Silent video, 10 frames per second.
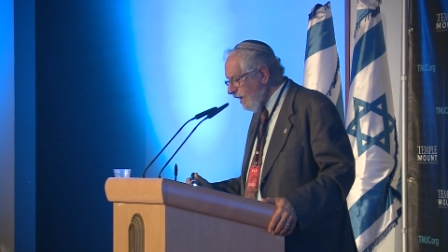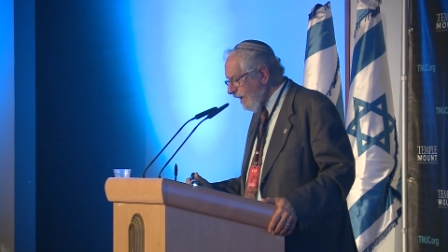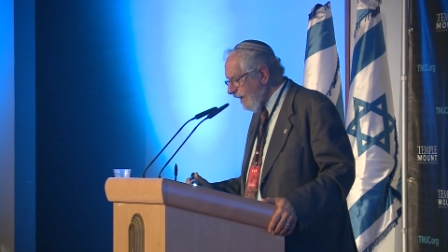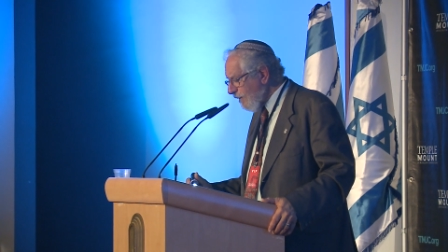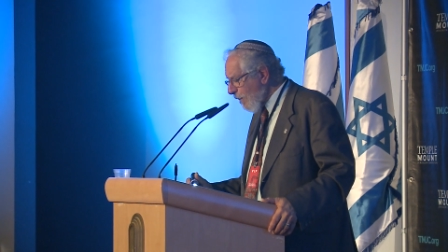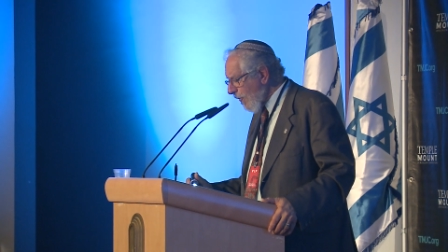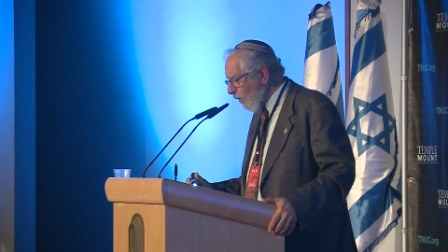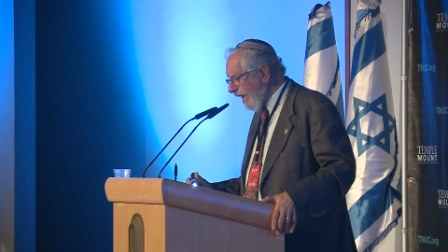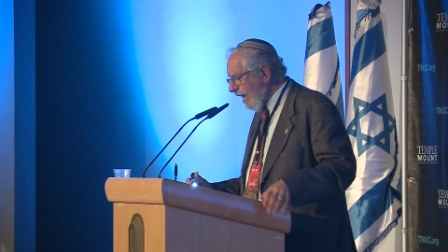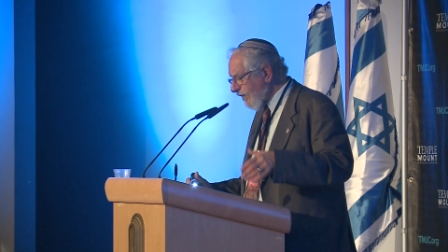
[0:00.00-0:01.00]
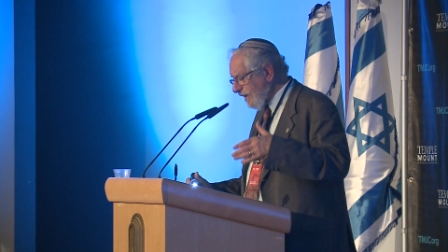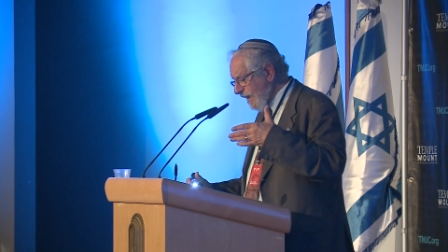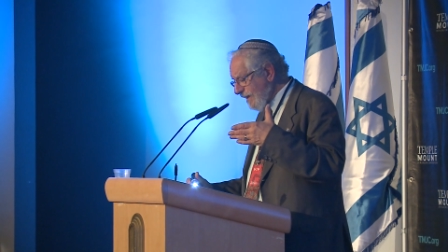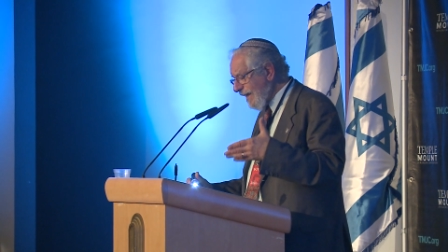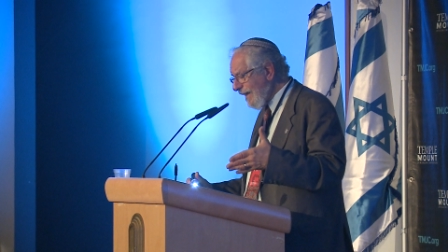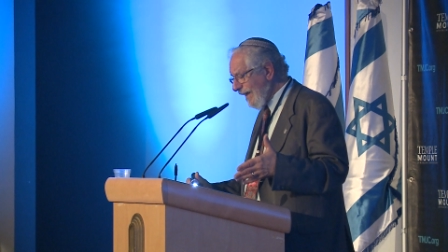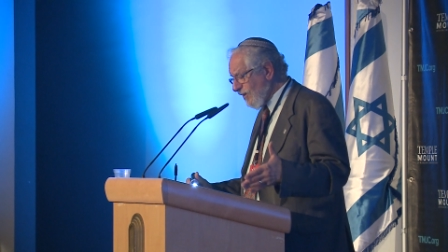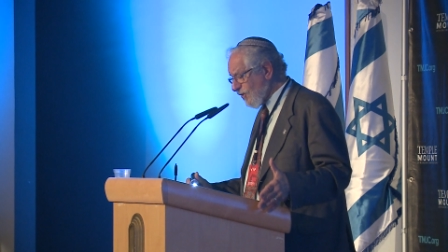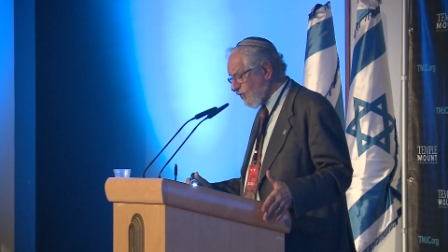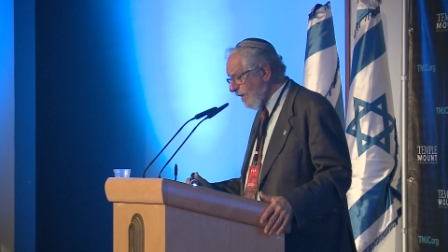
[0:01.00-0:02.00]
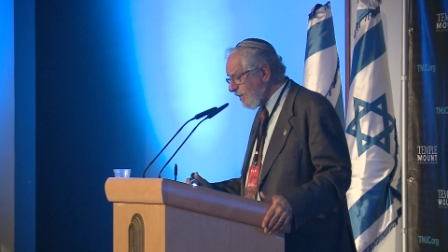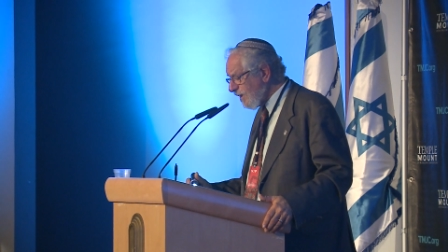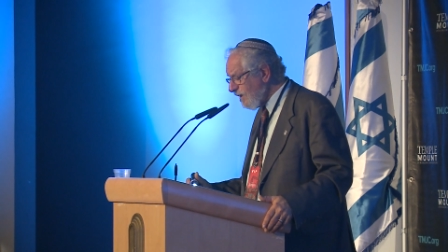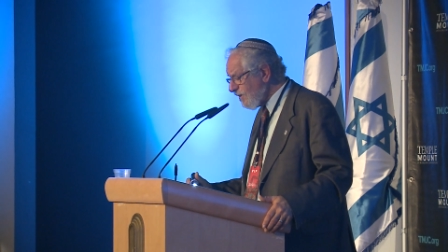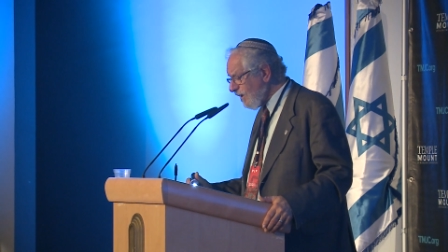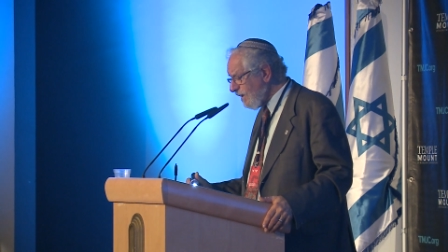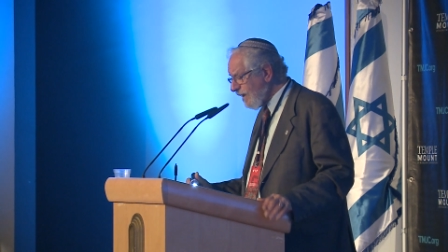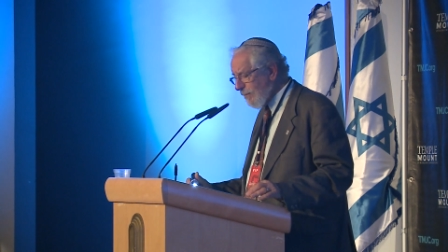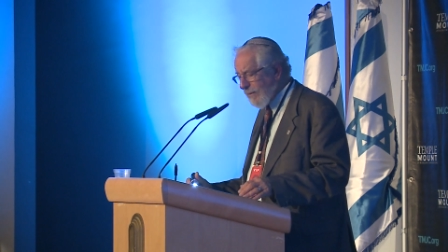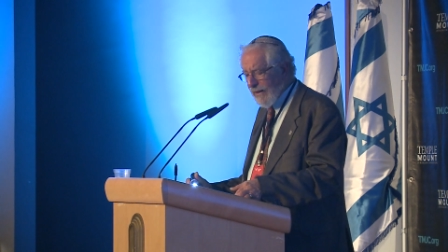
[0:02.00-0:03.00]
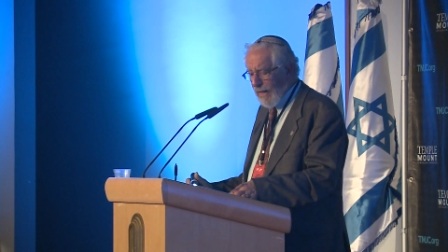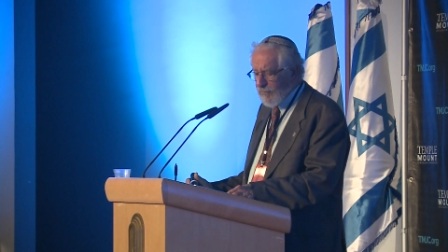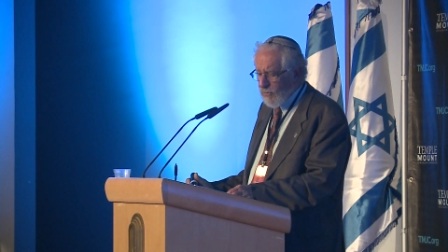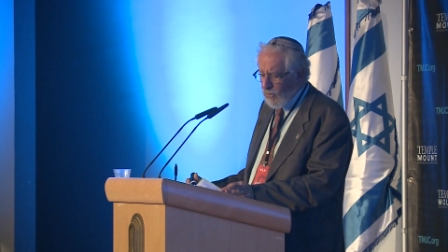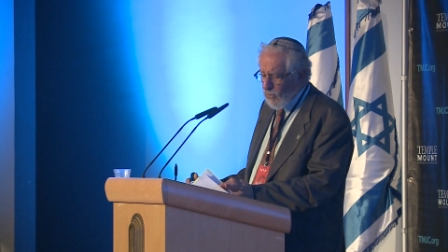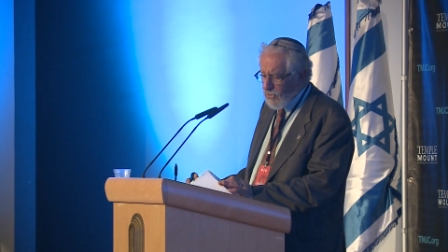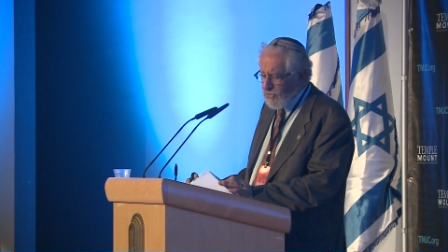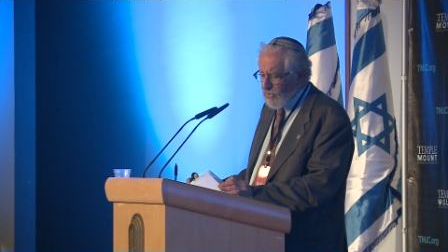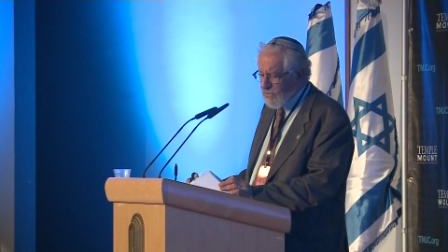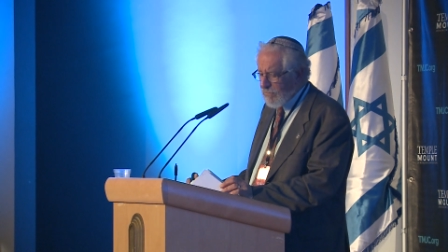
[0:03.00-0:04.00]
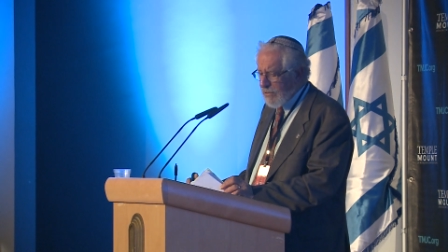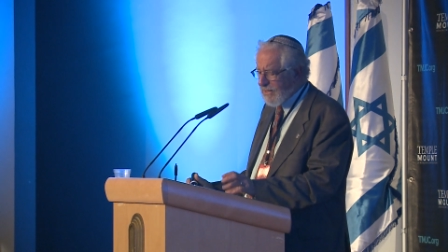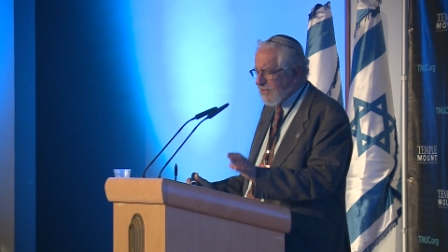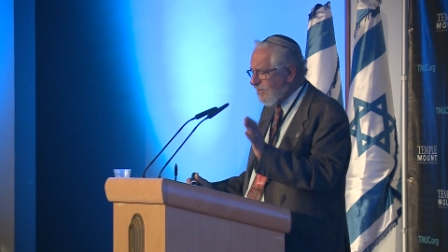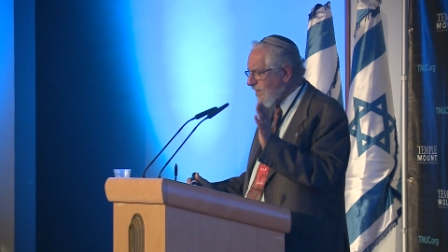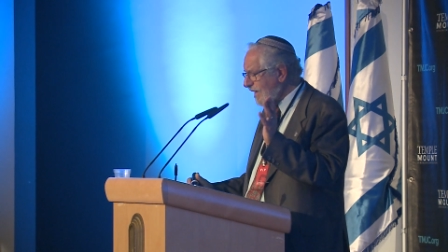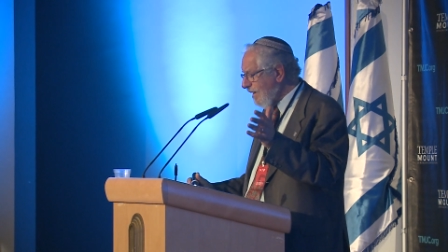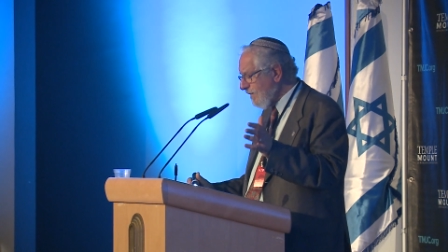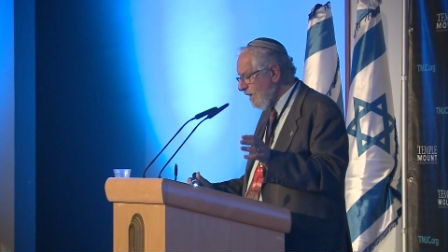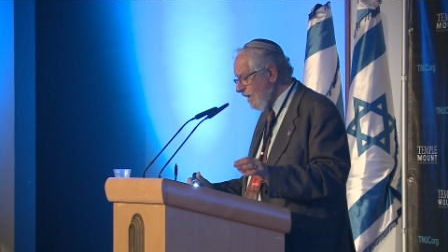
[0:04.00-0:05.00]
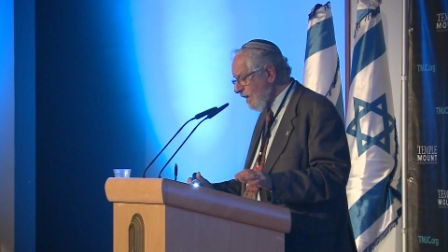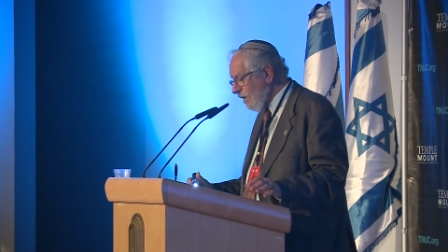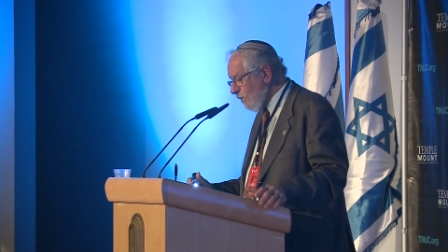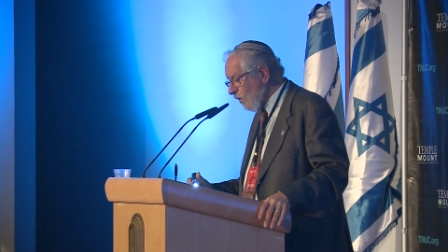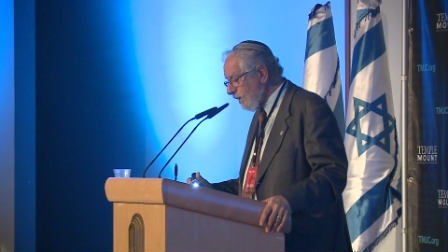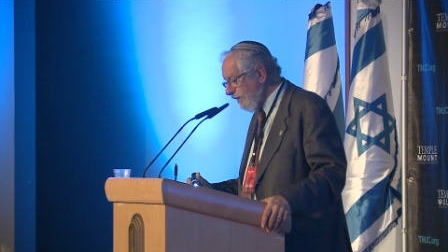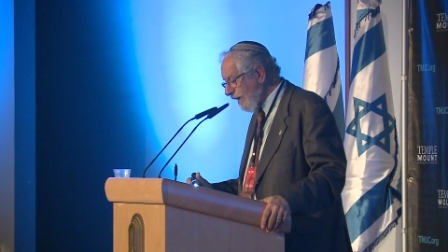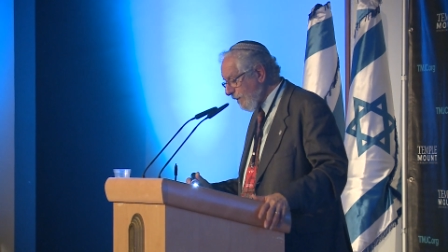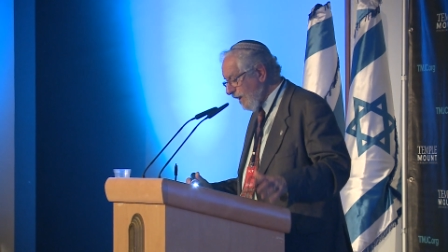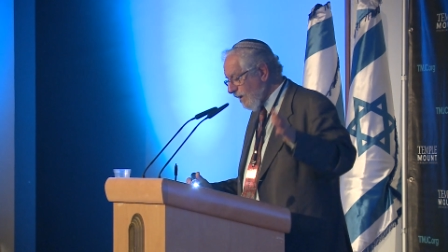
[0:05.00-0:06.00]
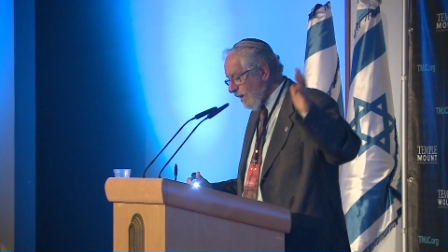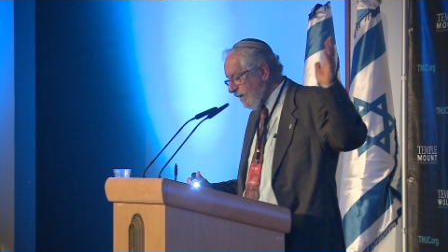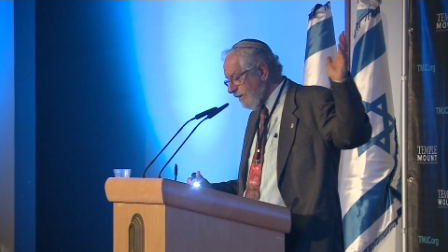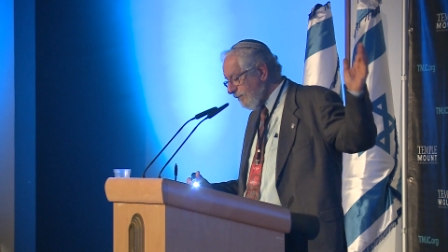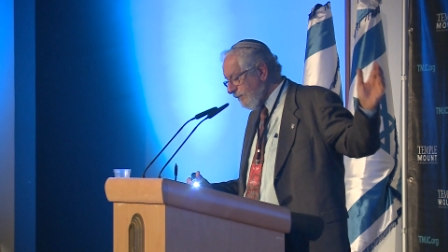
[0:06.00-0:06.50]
Um, we have, as I said, inscriptions on the temple. I brought all sorts of pictures of them. We'll leave that behind.